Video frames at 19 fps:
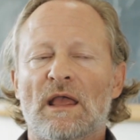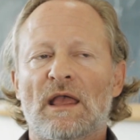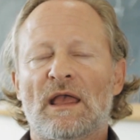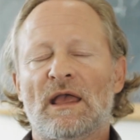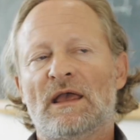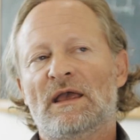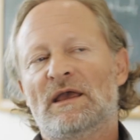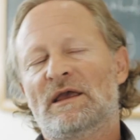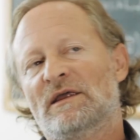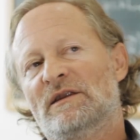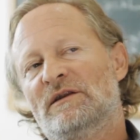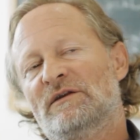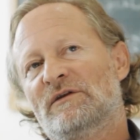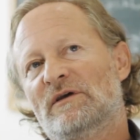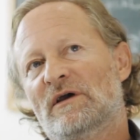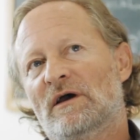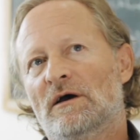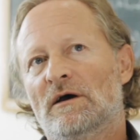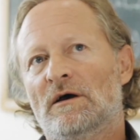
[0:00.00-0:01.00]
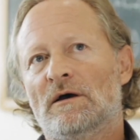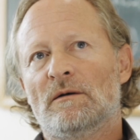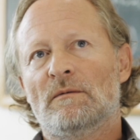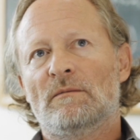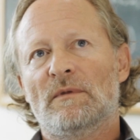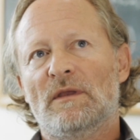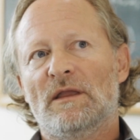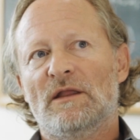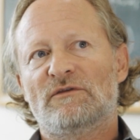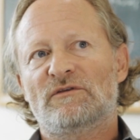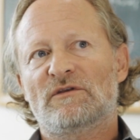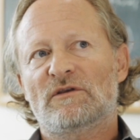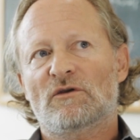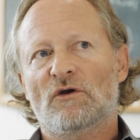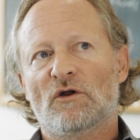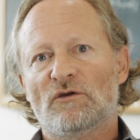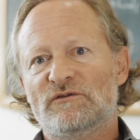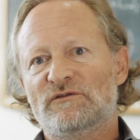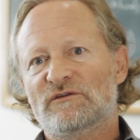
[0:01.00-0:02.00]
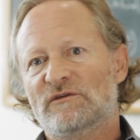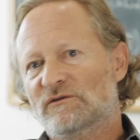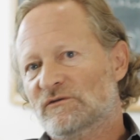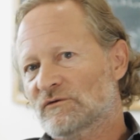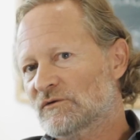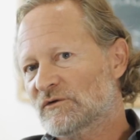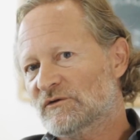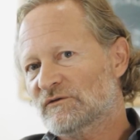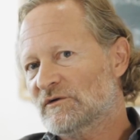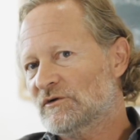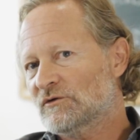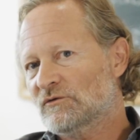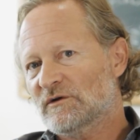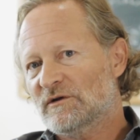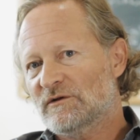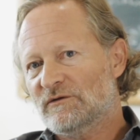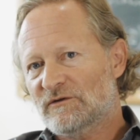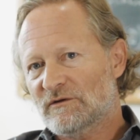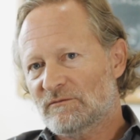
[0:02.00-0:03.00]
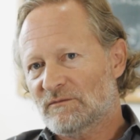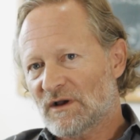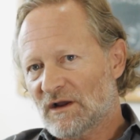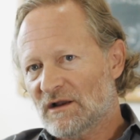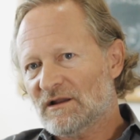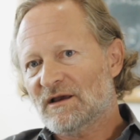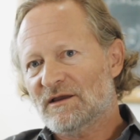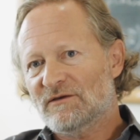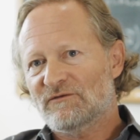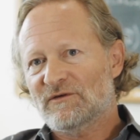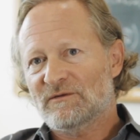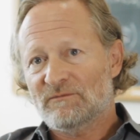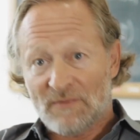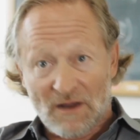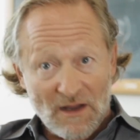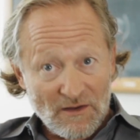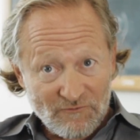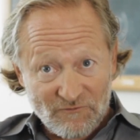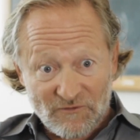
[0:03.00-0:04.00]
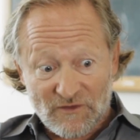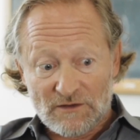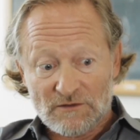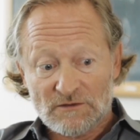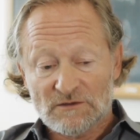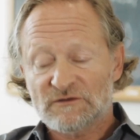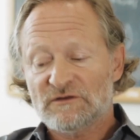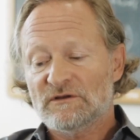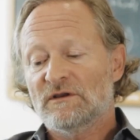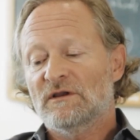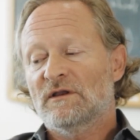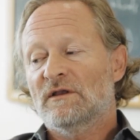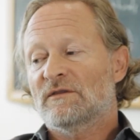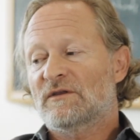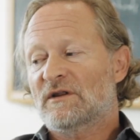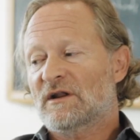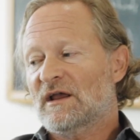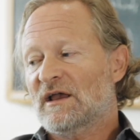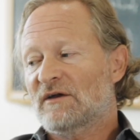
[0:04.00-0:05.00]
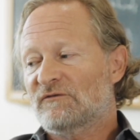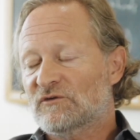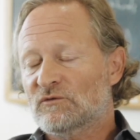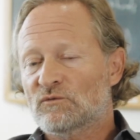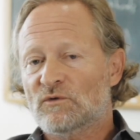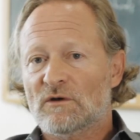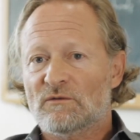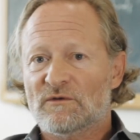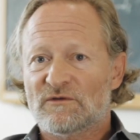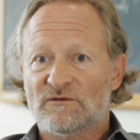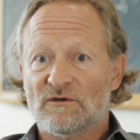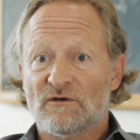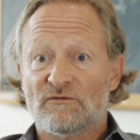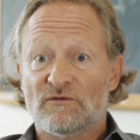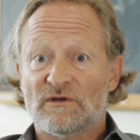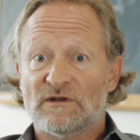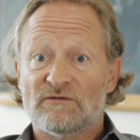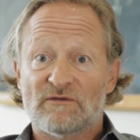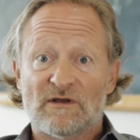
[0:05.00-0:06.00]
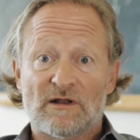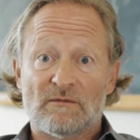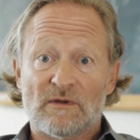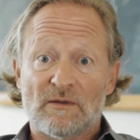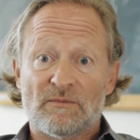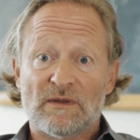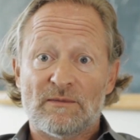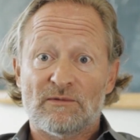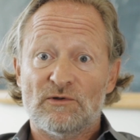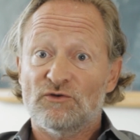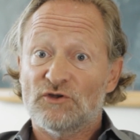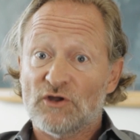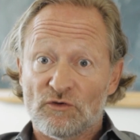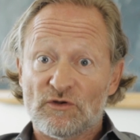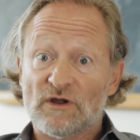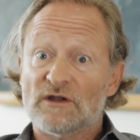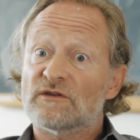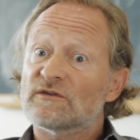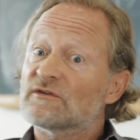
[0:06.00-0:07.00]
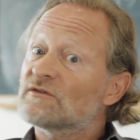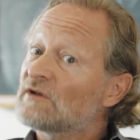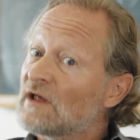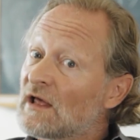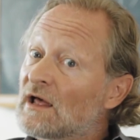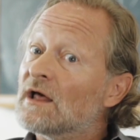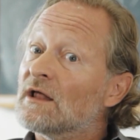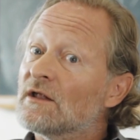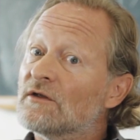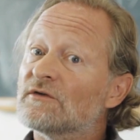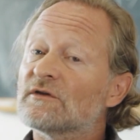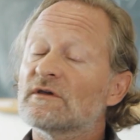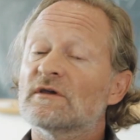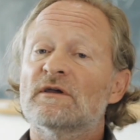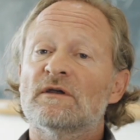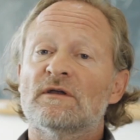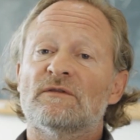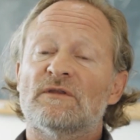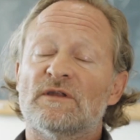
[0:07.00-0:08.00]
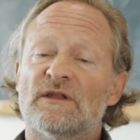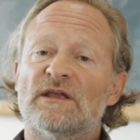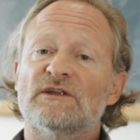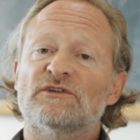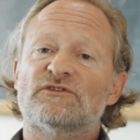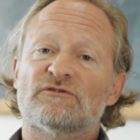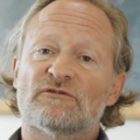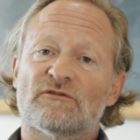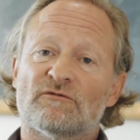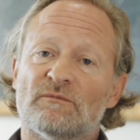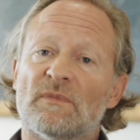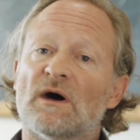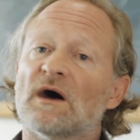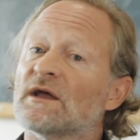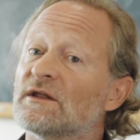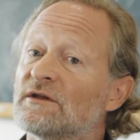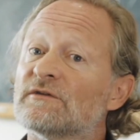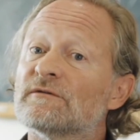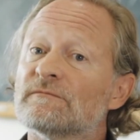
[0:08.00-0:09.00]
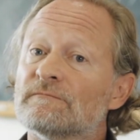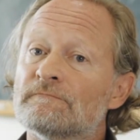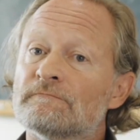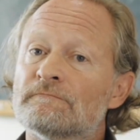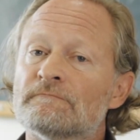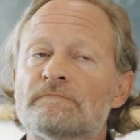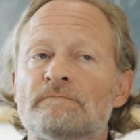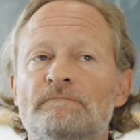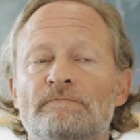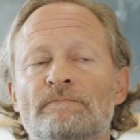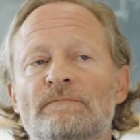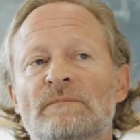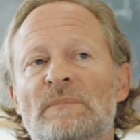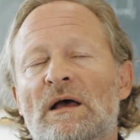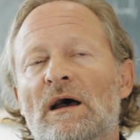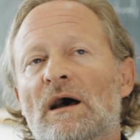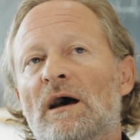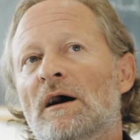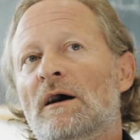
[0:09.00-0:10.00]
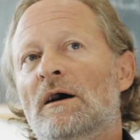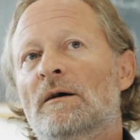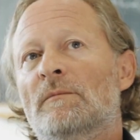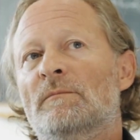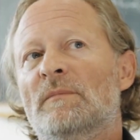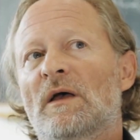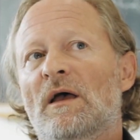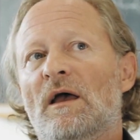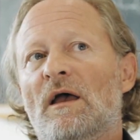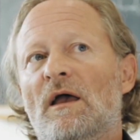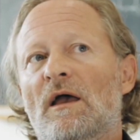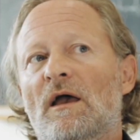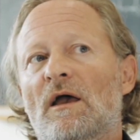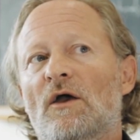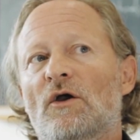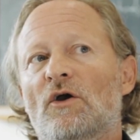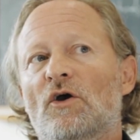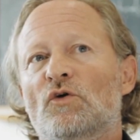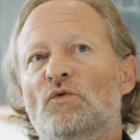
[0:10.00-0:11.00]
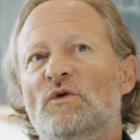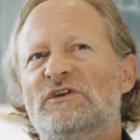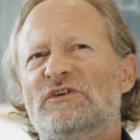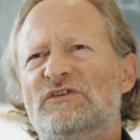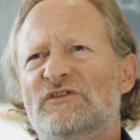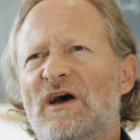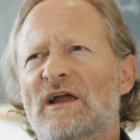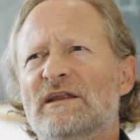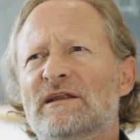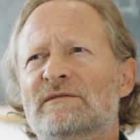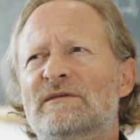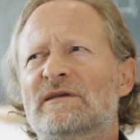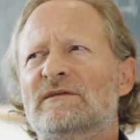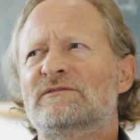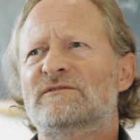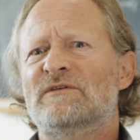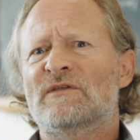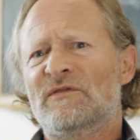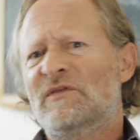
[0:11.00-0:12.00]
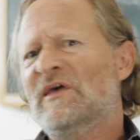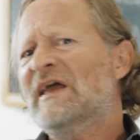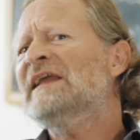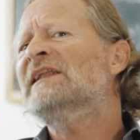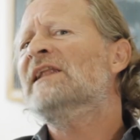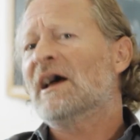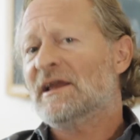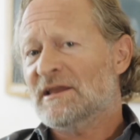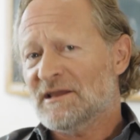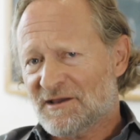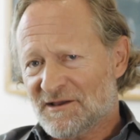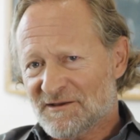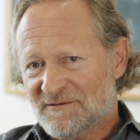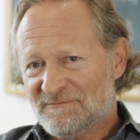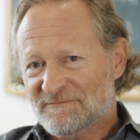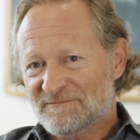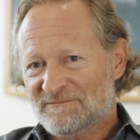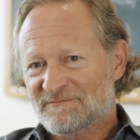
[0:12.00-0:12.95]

And um, it's a constant source of annoyance in my life, in my field, that I have to work with software developed by people who don't understand the nature of mind, um, who are designing things that they like,